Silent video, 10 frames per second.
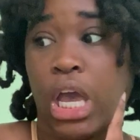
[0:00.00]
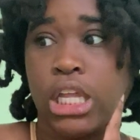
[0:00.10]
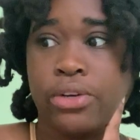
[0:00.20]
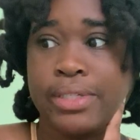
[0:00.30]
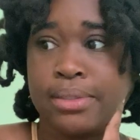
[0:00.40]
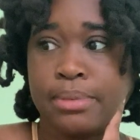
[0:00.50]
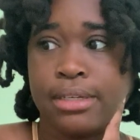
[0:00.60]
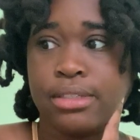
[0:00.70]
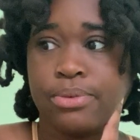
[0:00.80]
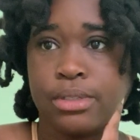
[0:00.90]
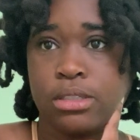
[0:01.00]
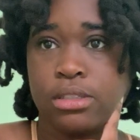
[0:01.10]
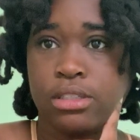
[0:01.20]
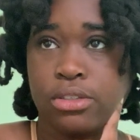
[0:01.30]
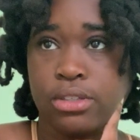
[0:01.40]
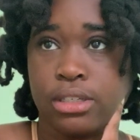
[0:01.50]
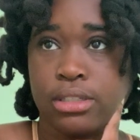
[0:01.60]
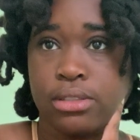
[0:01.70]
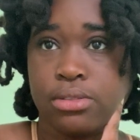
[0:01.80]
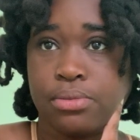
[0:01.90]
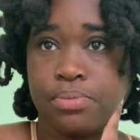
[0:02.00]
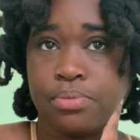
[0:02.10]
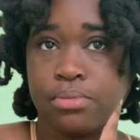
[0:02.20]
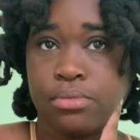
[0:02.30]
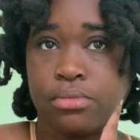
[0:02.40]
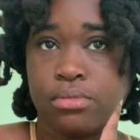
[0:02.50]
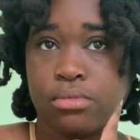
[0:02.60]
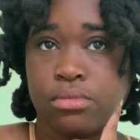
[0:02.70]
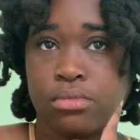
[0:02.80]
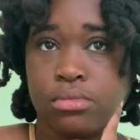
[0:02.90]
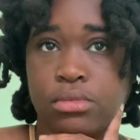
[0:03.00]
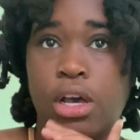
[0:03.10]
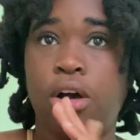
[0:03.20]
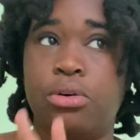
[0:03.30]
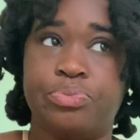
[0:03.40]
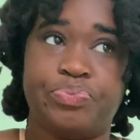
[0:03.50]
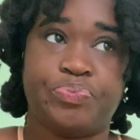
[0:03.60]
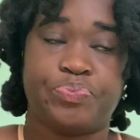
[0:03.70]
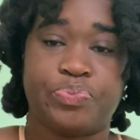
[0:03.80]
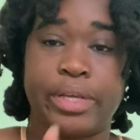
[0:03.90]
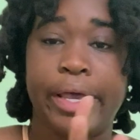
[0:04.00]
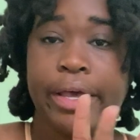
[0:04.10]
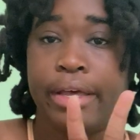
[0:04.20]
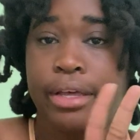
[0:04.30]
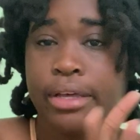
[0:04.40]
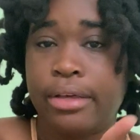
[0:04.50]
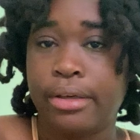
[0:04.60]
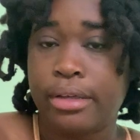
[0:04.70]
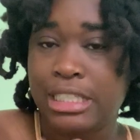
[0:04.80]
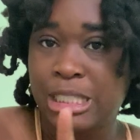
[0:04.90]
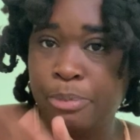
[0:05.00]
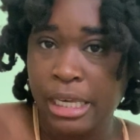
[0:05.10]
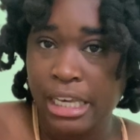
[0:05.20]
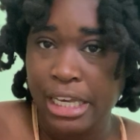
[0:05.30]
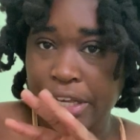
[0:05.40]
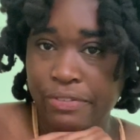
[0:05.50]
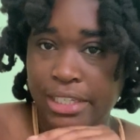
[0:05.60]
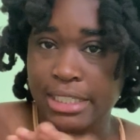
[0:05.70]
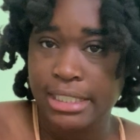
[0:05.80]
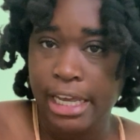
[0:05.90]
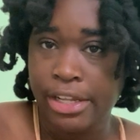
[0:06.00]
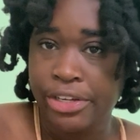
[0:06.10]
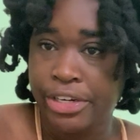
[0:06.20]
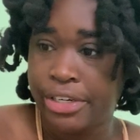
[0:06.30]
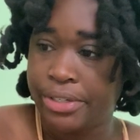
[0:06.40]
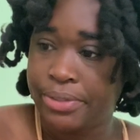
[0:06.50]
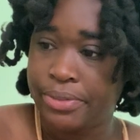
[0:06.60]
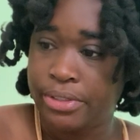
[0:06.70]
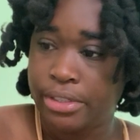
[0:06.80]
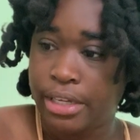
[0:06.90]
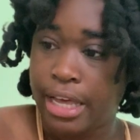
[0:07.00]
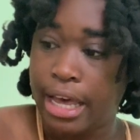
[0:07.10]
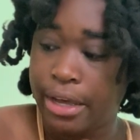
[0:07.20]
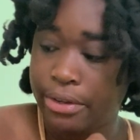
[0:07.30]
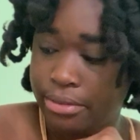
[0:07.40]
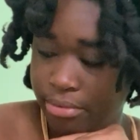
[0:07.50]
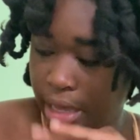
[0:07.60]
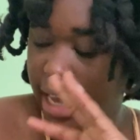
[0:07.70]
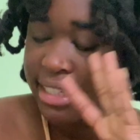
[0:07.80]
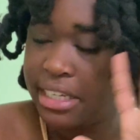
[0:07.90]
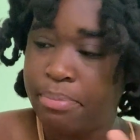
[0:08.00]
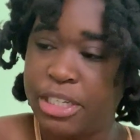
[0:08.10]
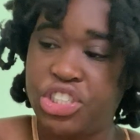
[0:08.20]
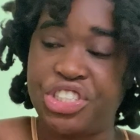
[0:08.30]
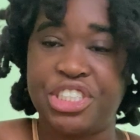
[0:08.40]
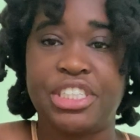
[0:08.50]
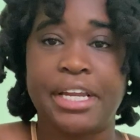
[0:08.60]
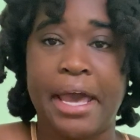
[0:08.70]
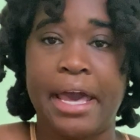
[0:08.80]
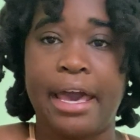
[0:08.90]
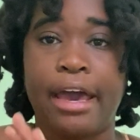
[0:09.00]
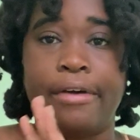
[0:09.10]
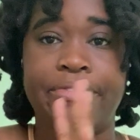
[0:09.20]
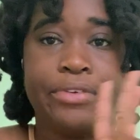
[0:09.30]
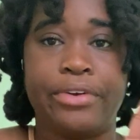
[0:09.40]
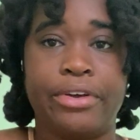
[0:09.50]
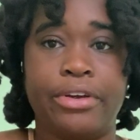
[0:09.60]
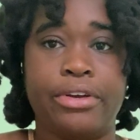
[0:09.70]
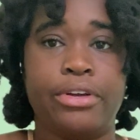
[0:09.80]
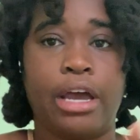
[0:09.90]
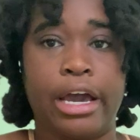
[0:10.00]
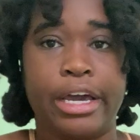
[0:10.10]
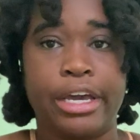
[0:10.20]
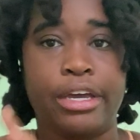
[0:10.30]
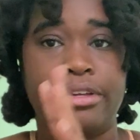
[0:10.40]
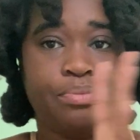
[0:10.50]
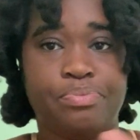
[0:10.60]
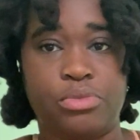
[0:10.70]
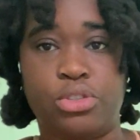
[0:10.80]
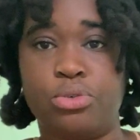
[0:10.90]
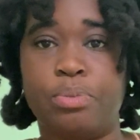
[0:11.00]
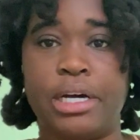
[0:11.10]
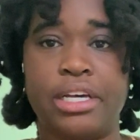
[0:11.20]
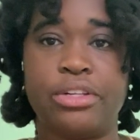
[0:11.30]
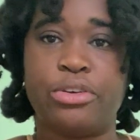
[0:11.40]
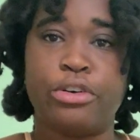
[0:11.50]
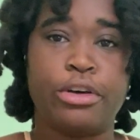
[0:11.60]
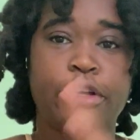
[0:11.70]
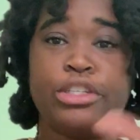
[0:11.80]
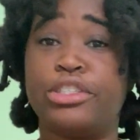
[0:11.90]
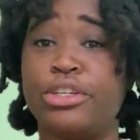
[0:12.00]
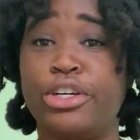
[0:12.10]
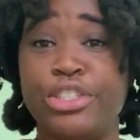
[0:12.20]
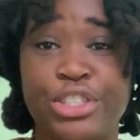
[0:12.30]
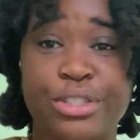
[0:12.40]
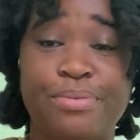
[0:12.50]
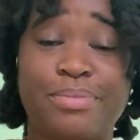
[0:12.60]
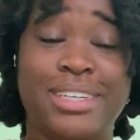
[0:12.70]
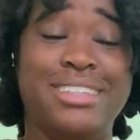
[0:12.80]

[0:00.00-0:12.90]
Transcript: There was something else I wanted to tell you guys. Oh, speaking of the sailor, I did mention that after I do my little excursion,